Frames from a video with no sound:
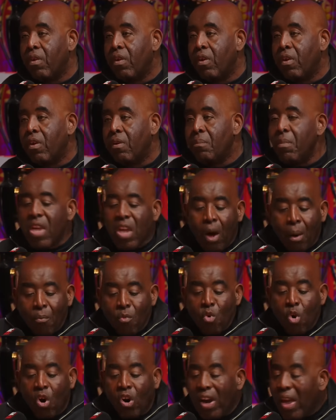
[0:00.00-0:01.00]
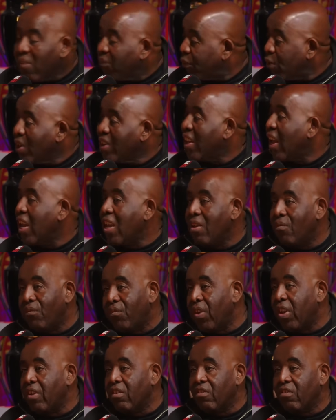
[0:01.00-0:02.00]
Me, I'm wrong every day in
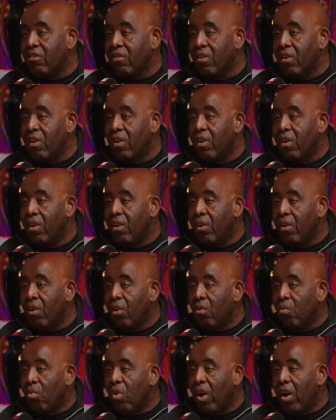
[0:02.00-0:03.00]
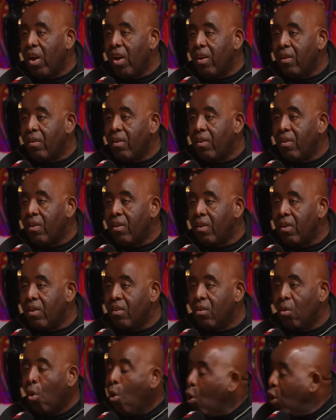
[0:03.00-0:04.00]
things, right?
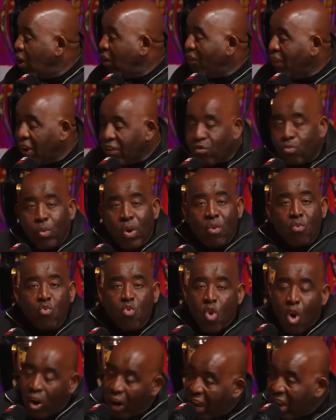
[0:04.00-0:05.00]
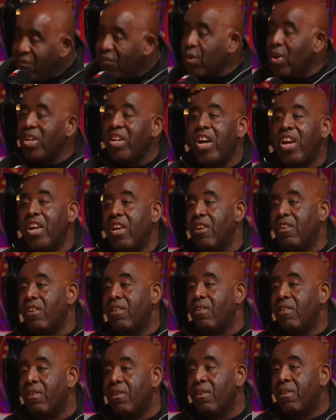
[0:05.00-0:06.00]
All of us, we're wrong every day.
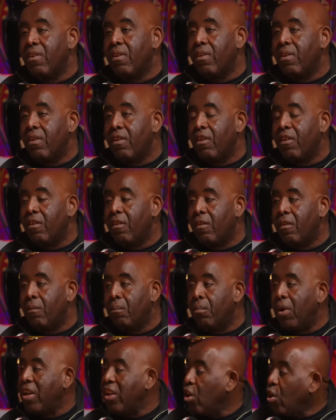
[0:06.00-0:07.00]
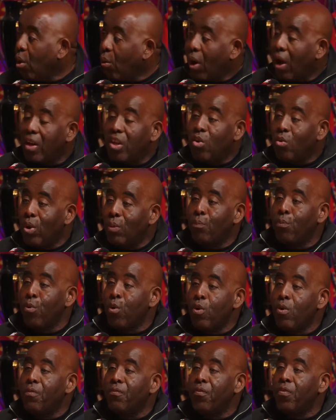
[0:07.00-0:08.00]
But you know how you
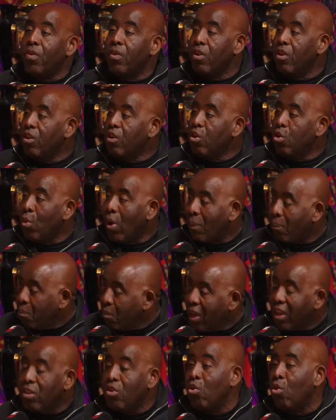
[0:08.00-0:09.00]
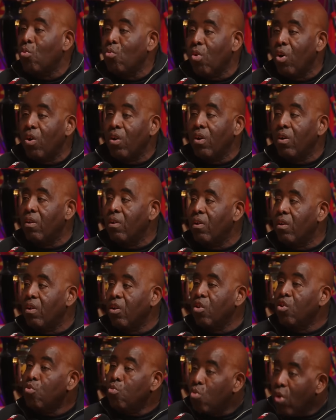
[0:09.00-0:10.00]
improve? You admit you're wrong,
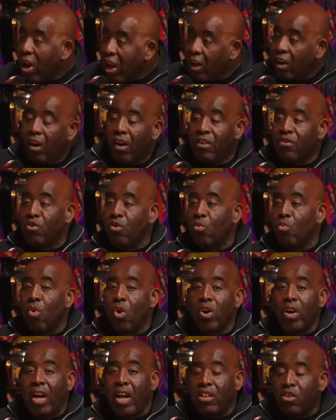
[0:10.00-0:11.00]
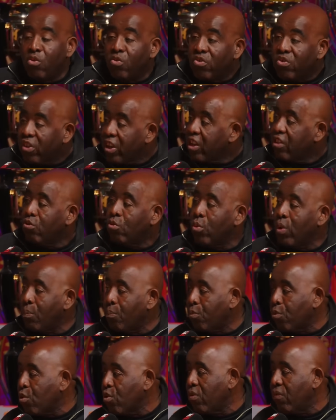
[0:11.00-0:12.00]
you realise you're wrong, and you seek to
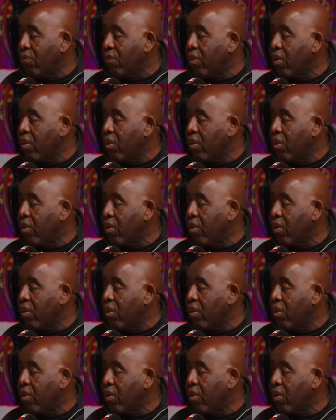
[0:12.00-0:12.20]
improve.